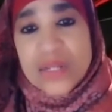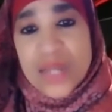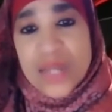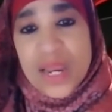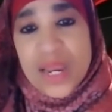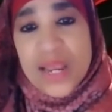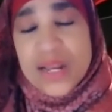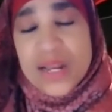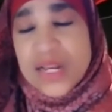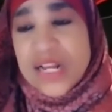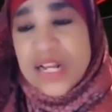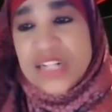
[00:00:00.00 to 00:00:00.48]

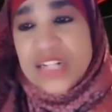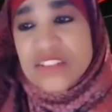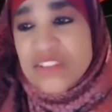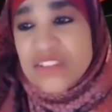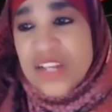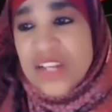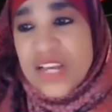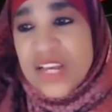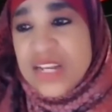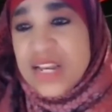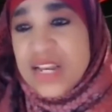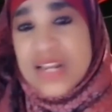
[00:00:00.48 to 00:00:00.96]
And
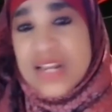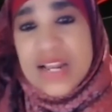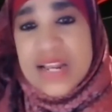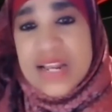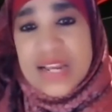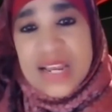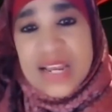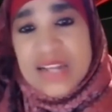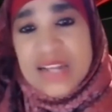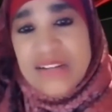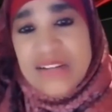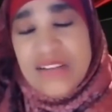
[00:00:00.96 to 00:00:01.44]

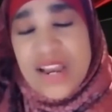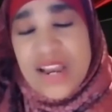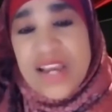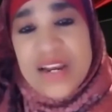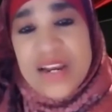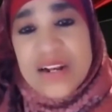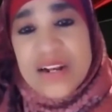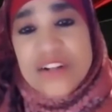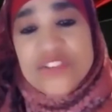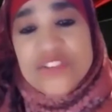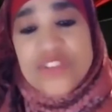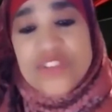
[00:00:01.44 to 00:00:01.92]
it can
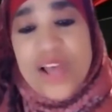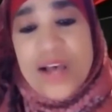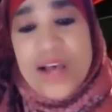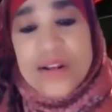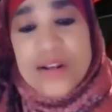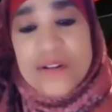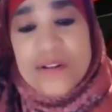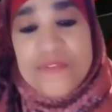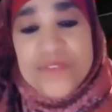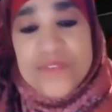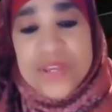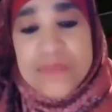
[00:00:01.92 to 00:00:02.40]
take us
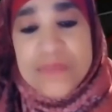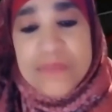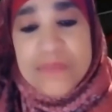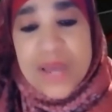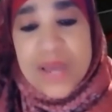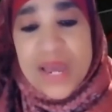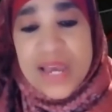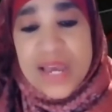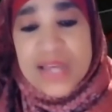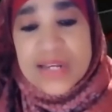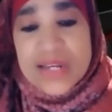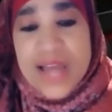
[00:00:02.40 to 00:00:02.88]
out of
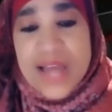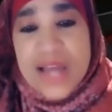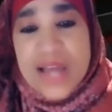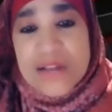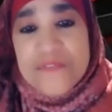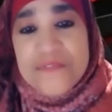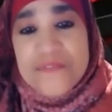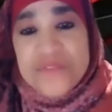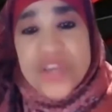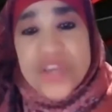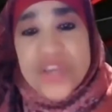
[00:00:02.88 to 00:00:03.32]
iman, out of